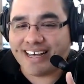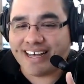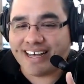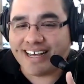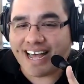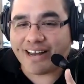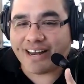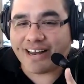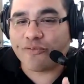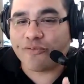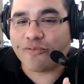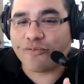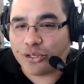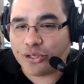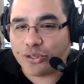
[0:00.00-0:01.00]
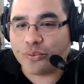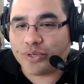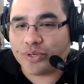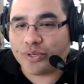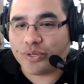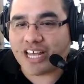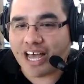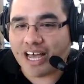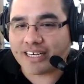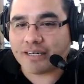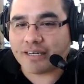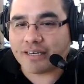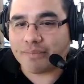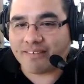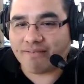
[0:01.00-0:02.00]
I know for you, we just talked
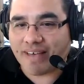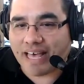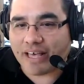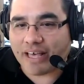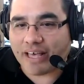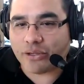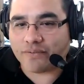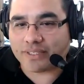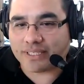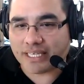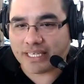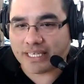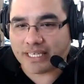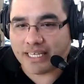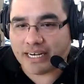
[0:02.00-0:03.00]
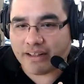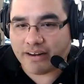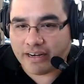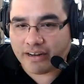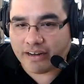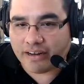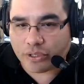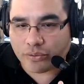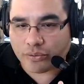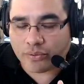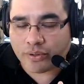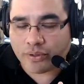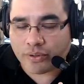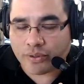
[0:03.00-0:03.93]
about the value of the lead, and any of you